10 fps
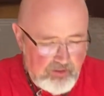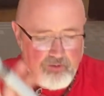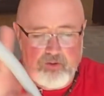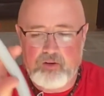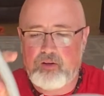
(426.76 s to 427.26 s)
you
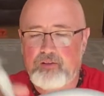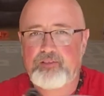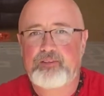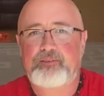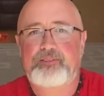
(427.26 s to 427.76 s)
can
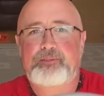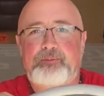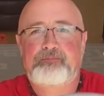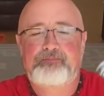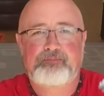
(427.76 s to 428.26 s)
also do.
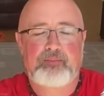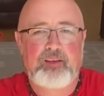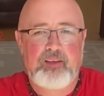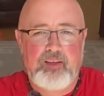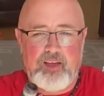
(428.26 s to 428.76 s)

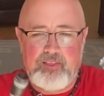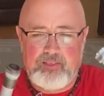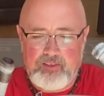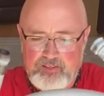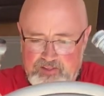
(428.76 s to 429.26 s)
And
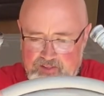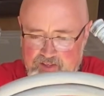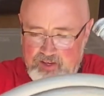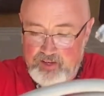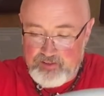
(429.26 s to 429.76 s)
this
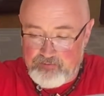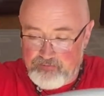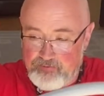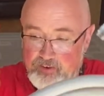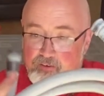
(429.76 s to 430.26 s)
is a
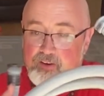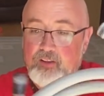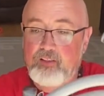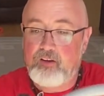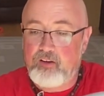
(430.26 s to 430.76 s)
very
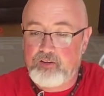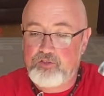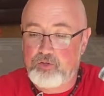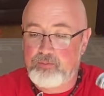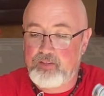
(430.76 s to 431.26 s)
long
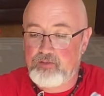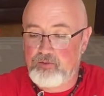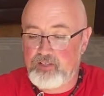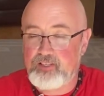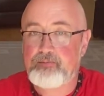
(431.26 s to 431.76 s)
tube. This
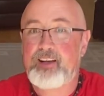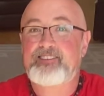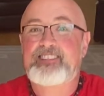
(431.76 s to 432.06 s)
one is about